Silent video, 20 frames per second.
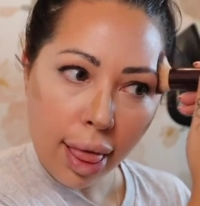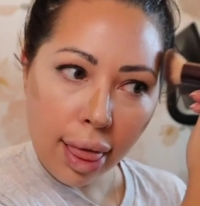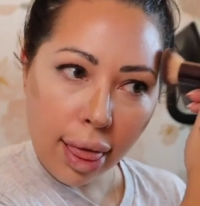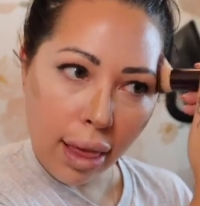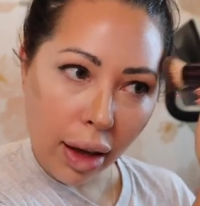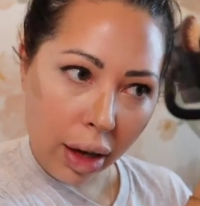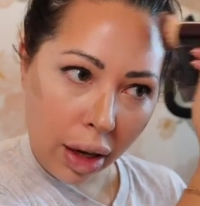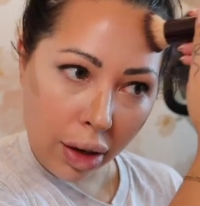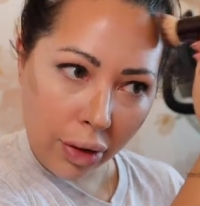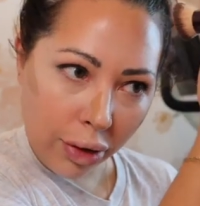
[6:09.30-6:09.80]

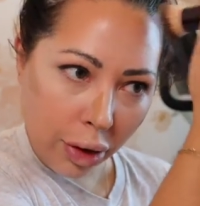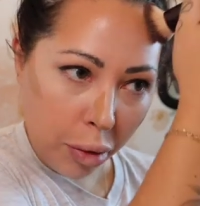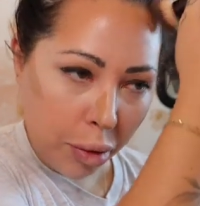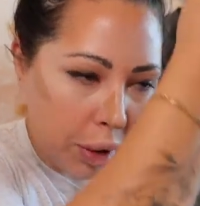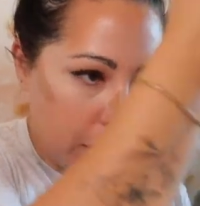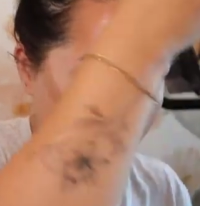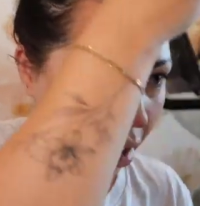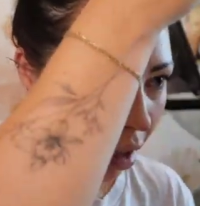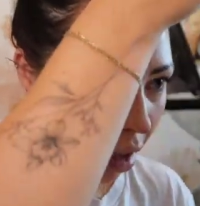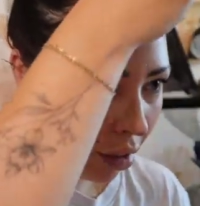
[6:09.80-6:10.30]
Lucky for
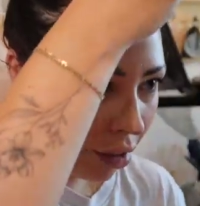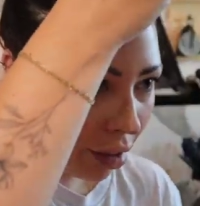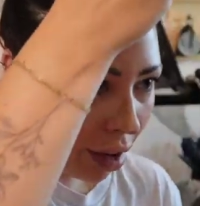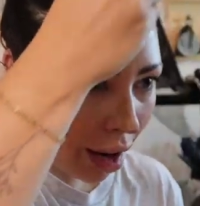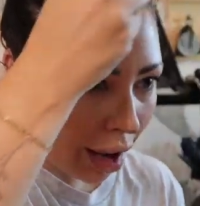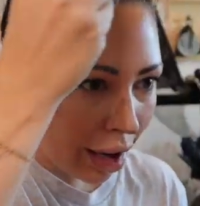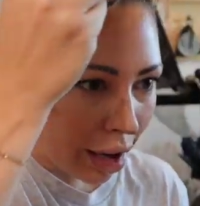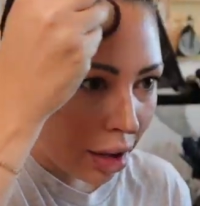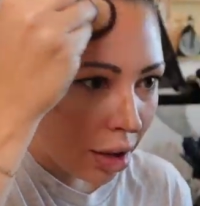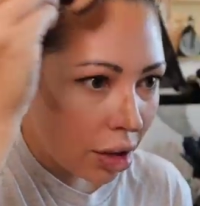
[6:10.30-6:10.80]
me, I have
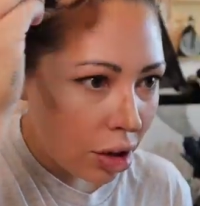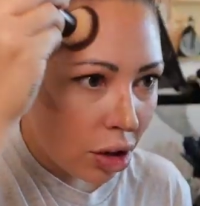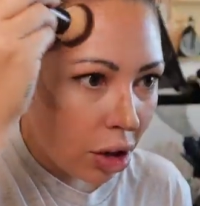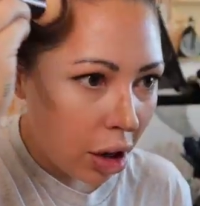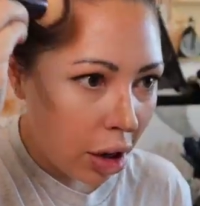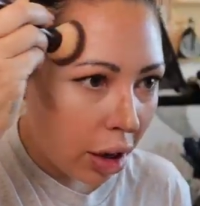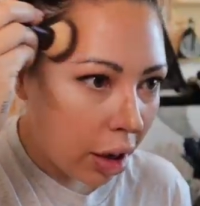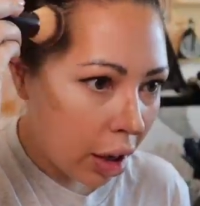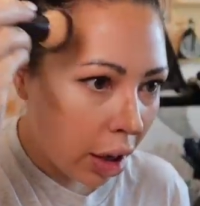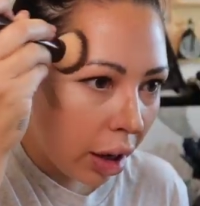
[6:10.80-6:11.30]
nice
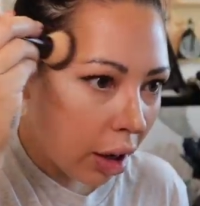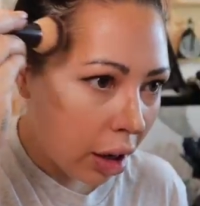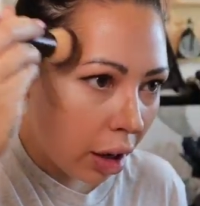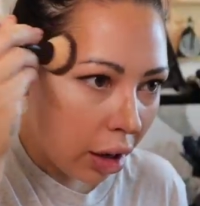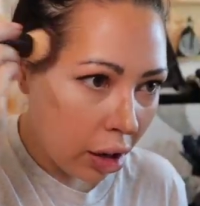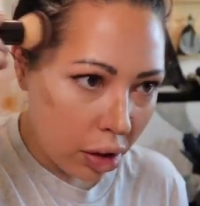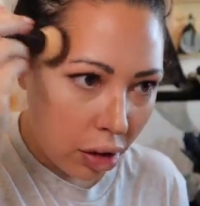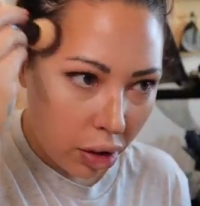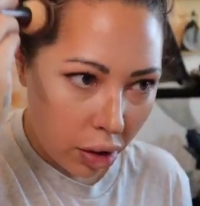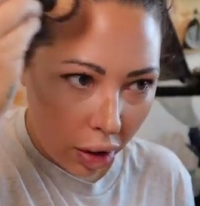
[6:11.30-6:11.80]
dark
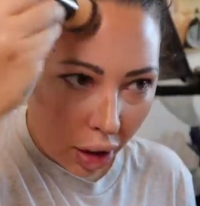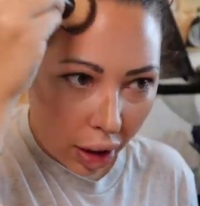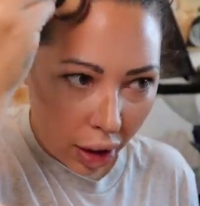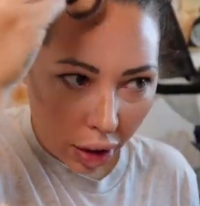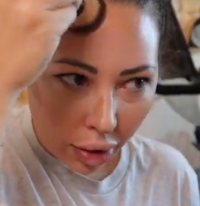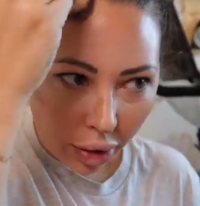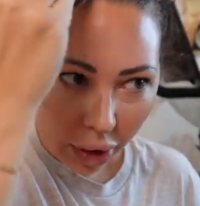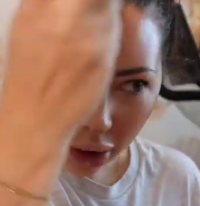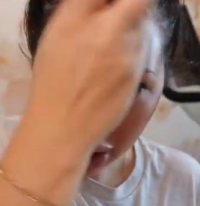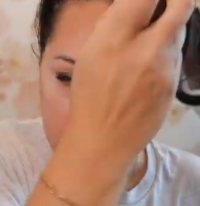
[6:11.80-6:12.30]
hair, so you
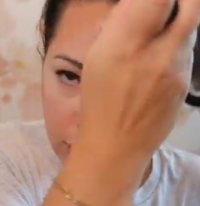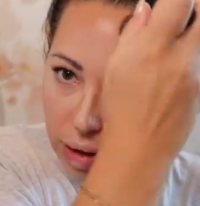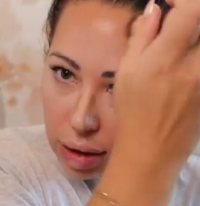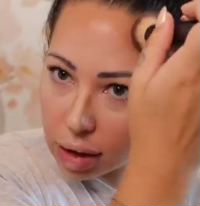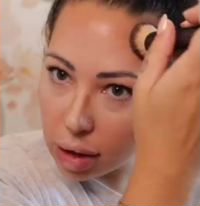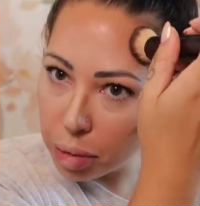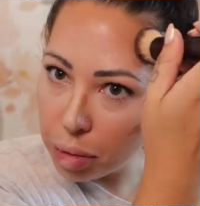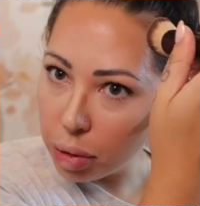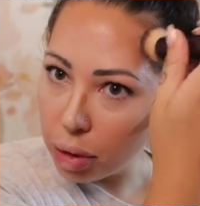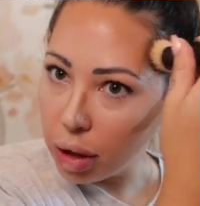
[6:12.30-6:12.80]
can't really see
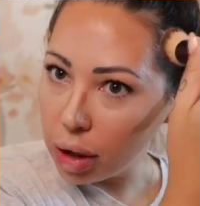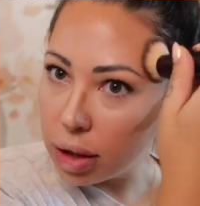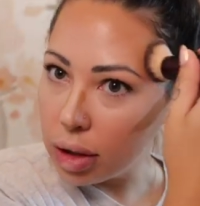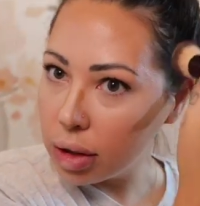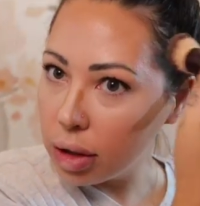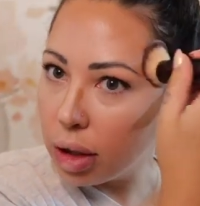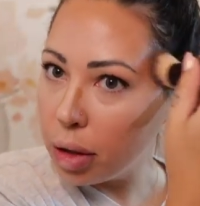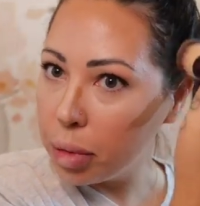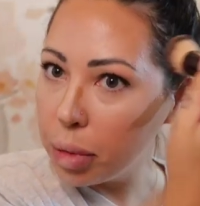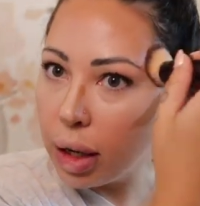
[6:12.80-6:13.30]
the
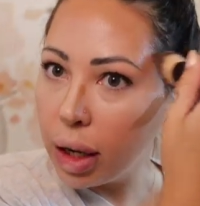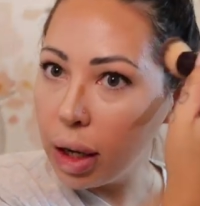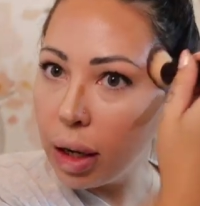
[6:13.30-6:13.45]
bronzer in my